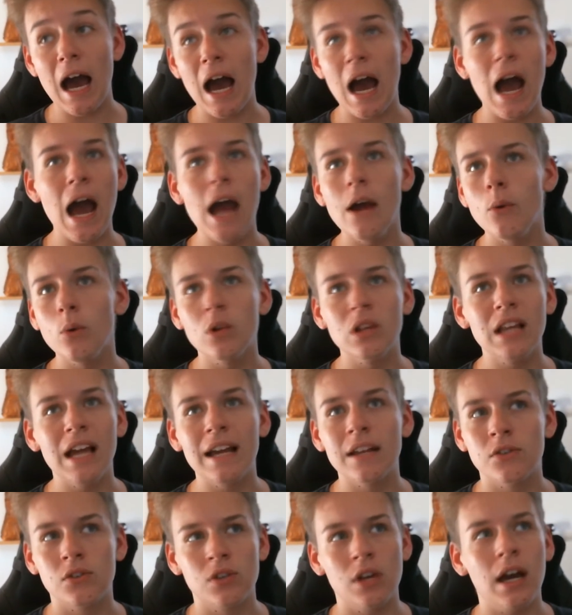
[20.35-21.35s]
I would like
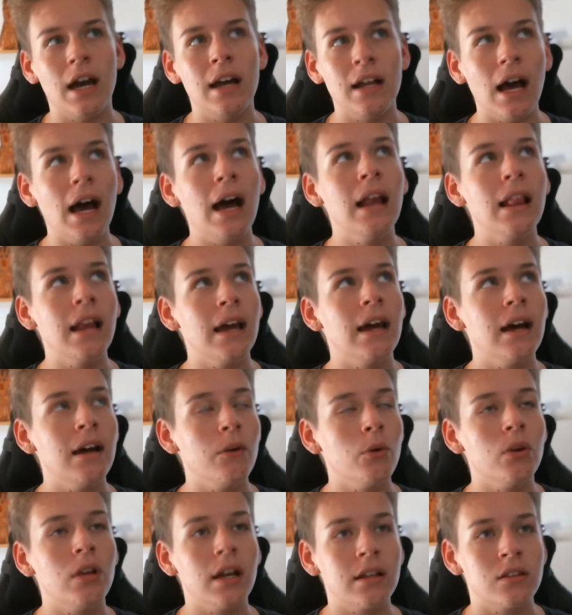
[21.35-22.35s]

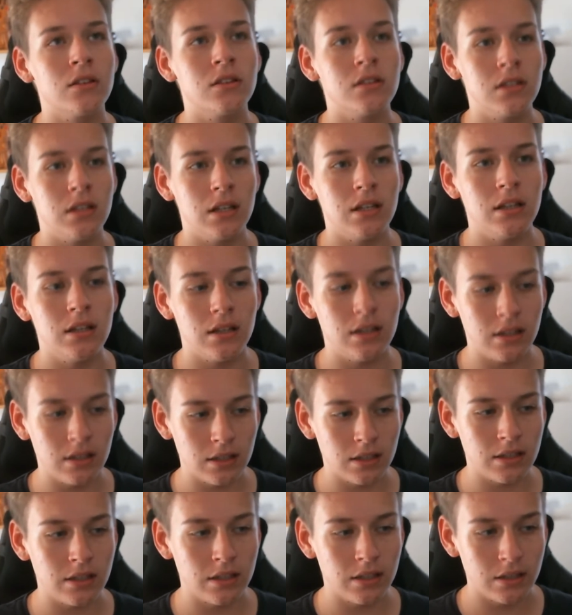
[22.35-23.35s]
to say
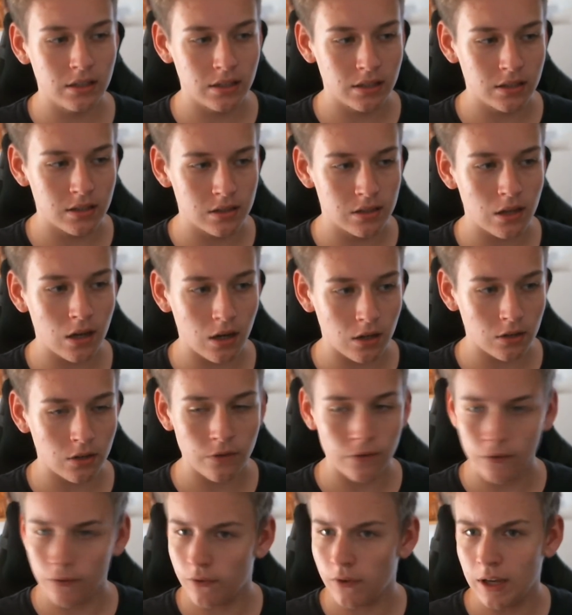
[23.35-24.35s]
the start
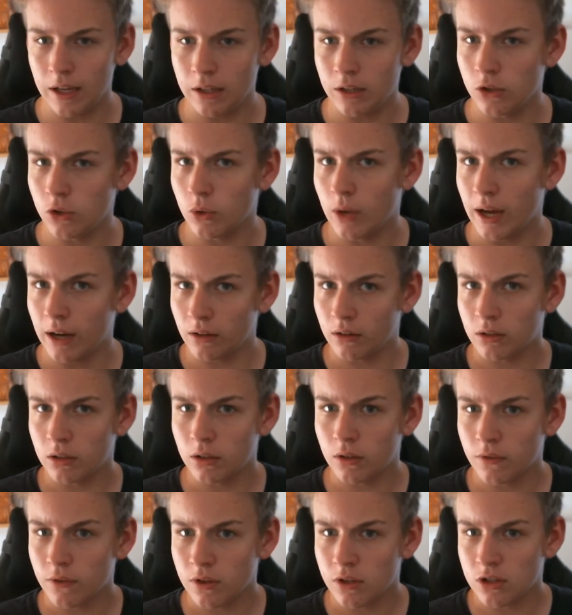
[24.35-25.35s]
of a new era
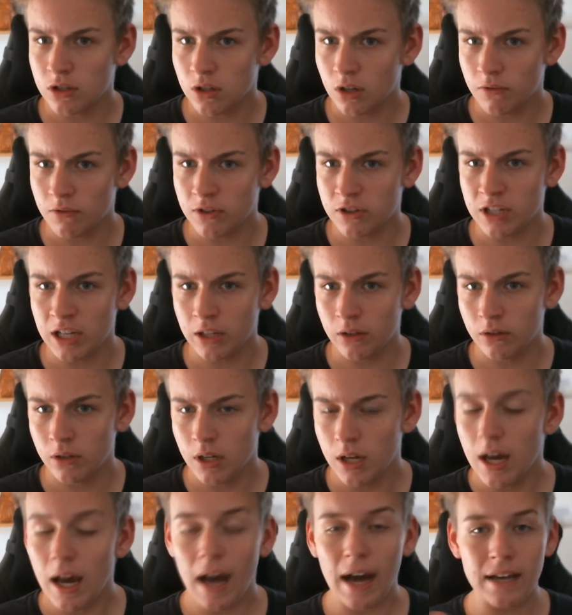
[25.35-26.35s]
of the channel.
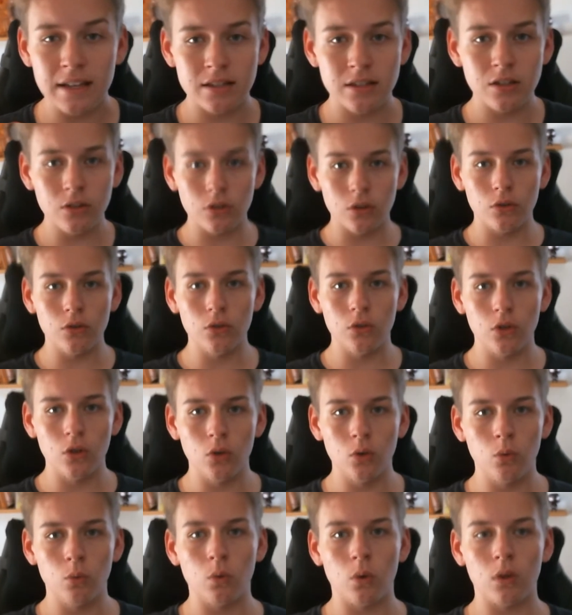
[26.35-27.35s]
I still don't know
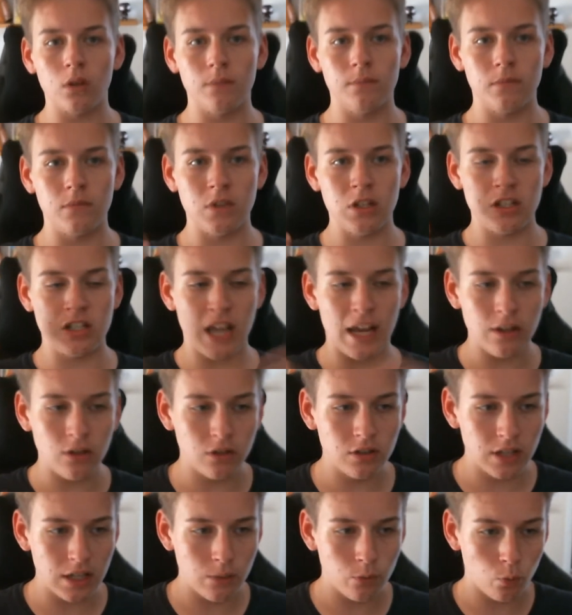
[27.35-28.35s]
what the channel
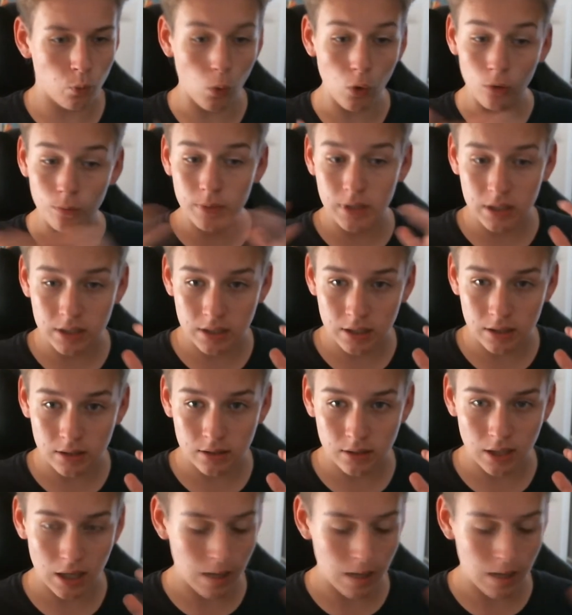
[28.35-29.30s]
name will be yet.